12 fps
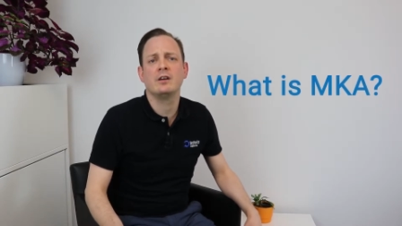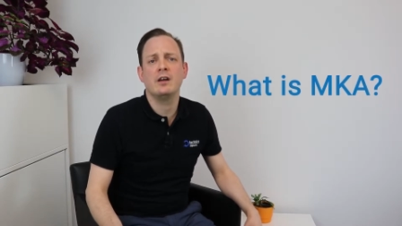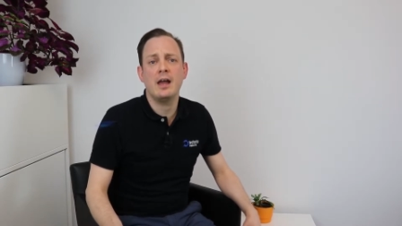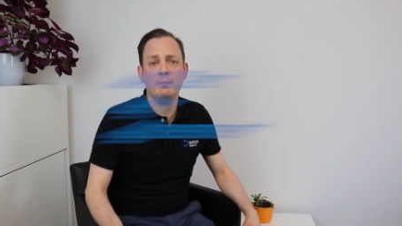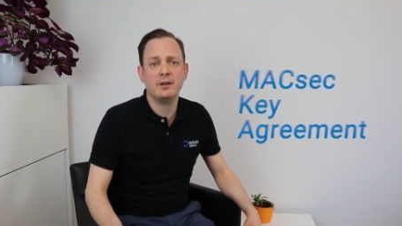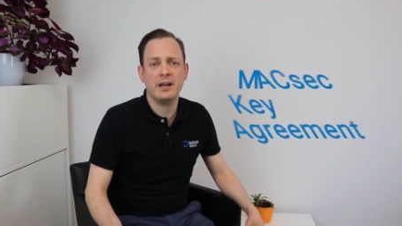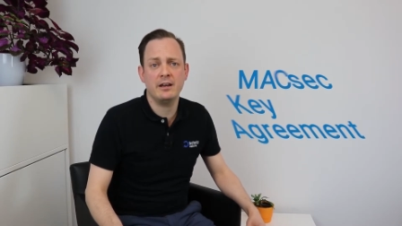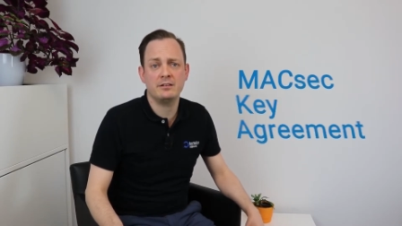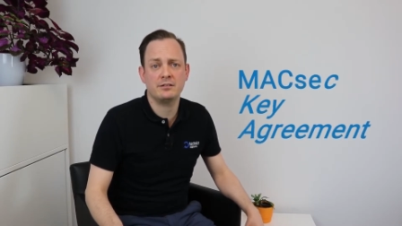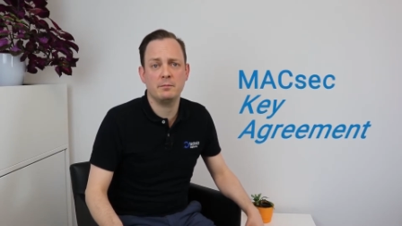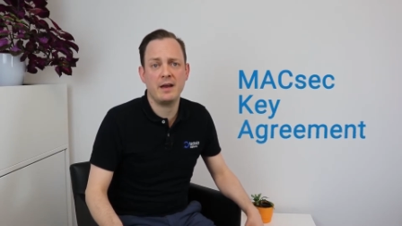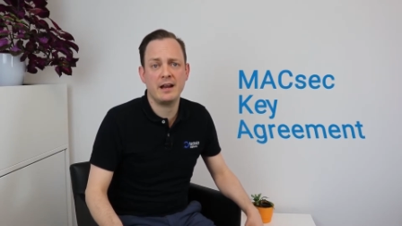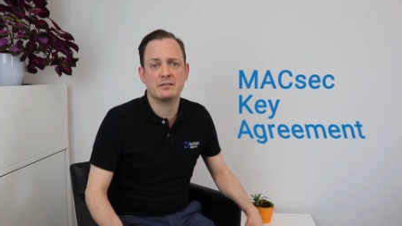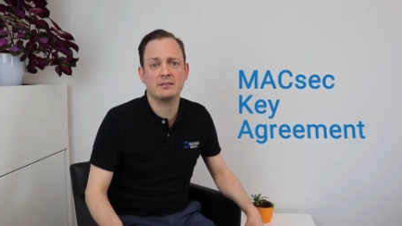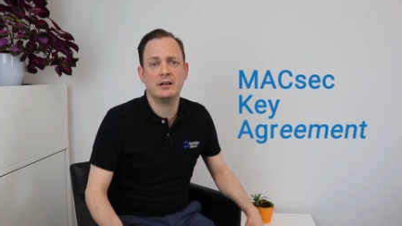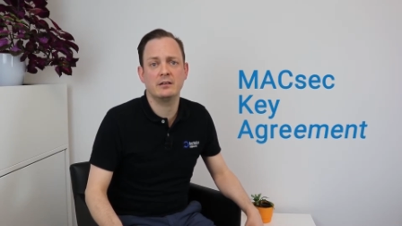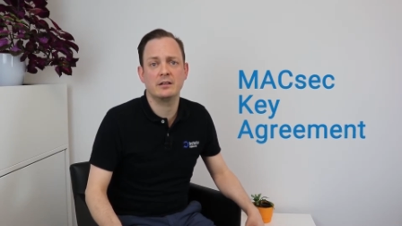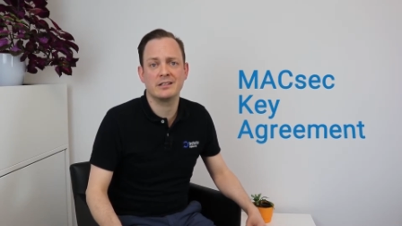MKA is the
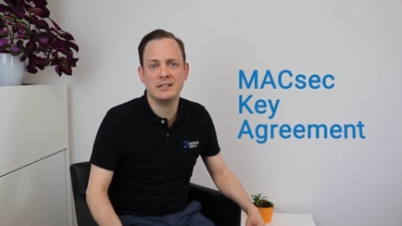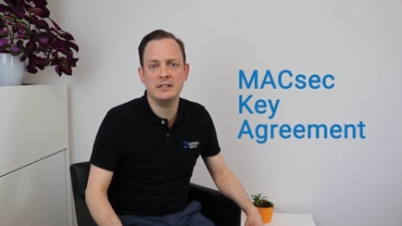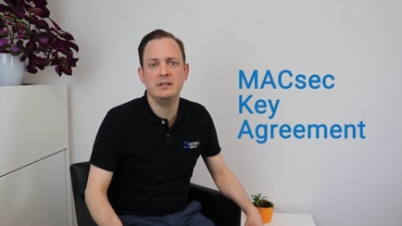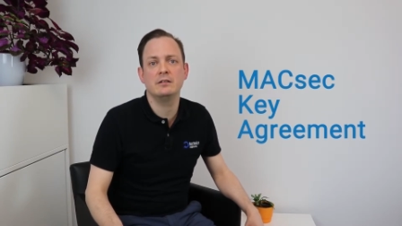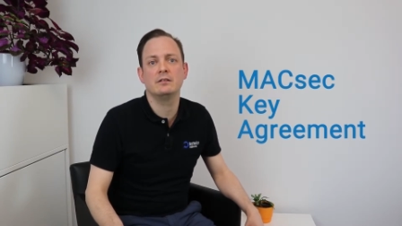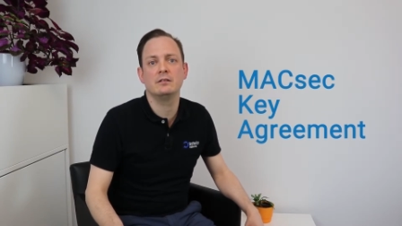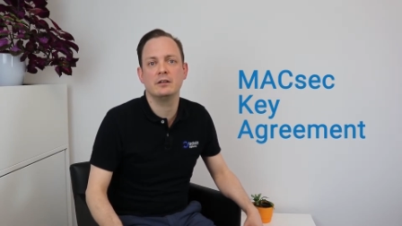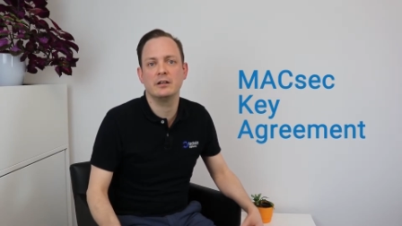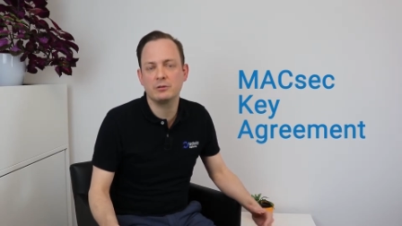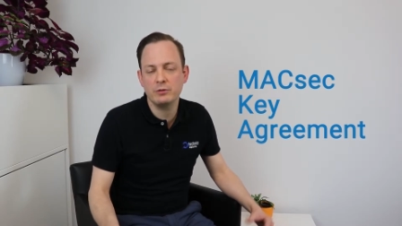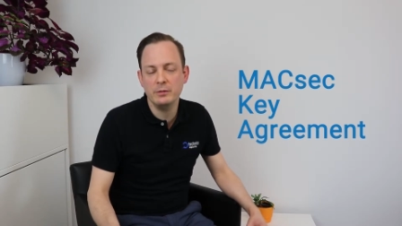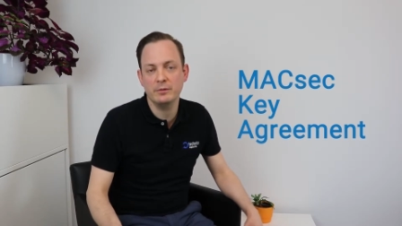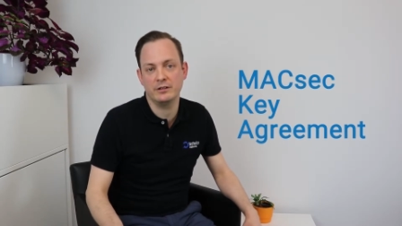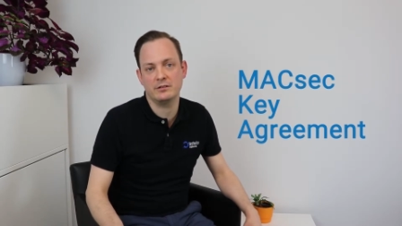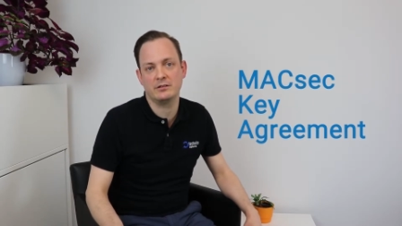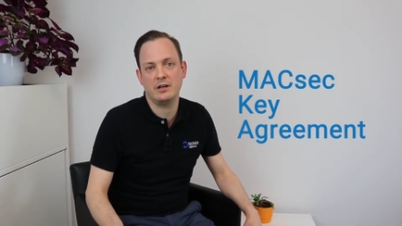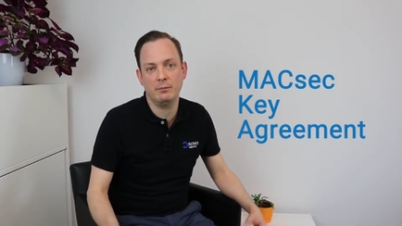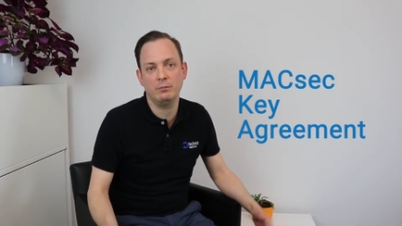MACSEC Key Agreement,
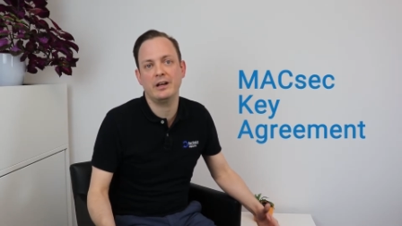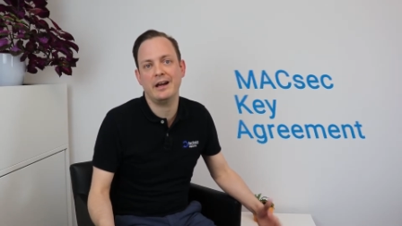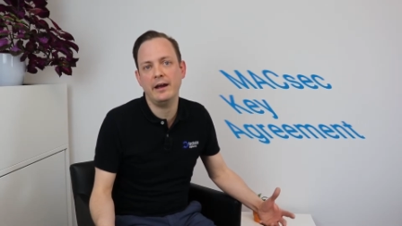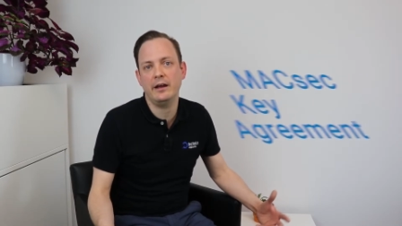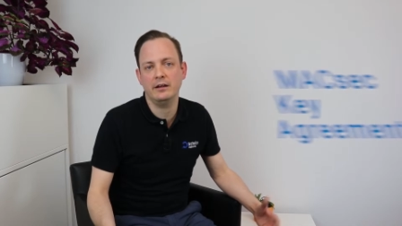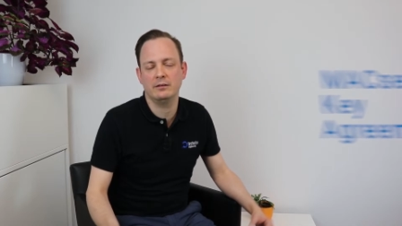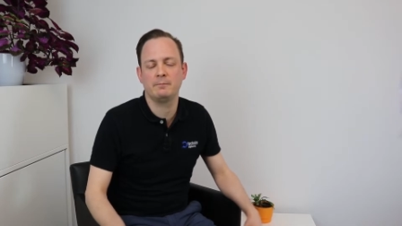MKA.